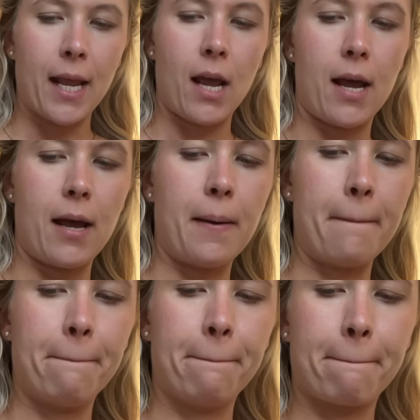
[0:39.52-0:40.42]

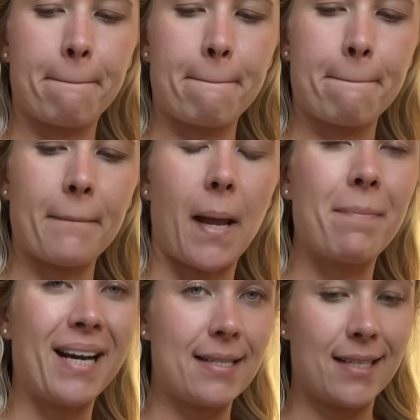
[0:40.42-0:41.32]

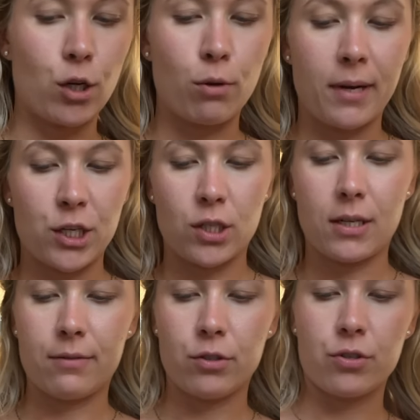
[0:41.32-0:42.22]
balancing out your blood sugar
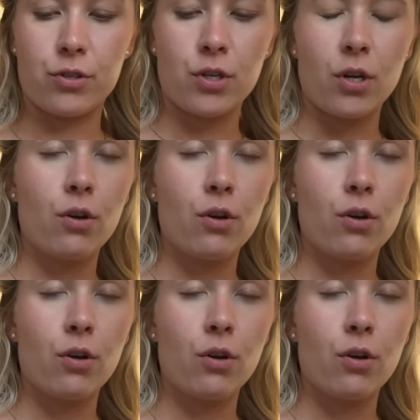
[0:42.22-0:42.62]
levels,